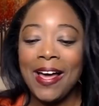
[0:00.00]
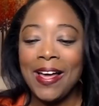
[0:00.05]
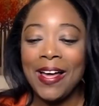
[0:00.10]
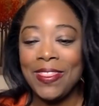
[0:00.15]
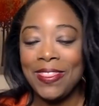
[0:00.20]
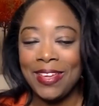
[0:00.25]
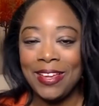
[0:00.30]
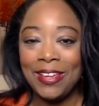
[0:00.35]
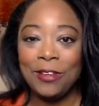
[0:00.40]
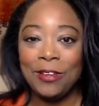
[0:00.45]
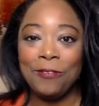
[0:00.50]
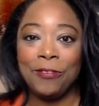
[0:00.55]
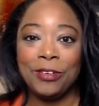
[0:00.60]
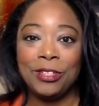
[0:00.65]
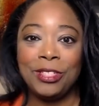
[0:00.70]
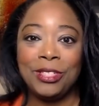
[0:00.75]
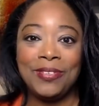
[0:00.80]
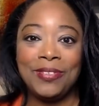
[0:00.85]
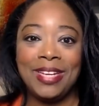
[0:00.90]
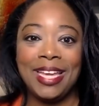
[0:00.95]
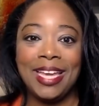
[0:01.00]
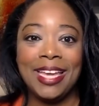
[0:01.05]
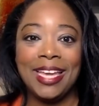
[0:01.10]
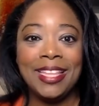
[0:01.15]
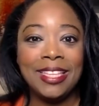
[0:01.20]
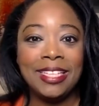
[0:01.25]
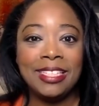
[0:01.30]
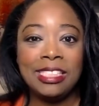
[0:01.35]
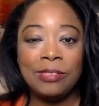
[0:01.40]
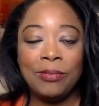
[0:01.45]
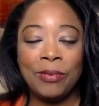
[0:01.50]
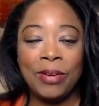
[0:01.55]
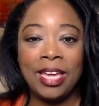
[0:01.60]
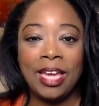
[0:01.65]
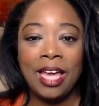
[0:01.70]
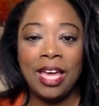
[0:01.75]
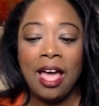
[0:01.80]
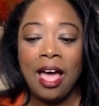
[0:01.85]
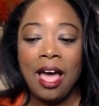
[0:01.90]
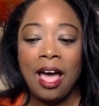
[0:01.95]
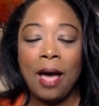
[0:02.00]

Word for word: Uh, thank you for tuning in this week.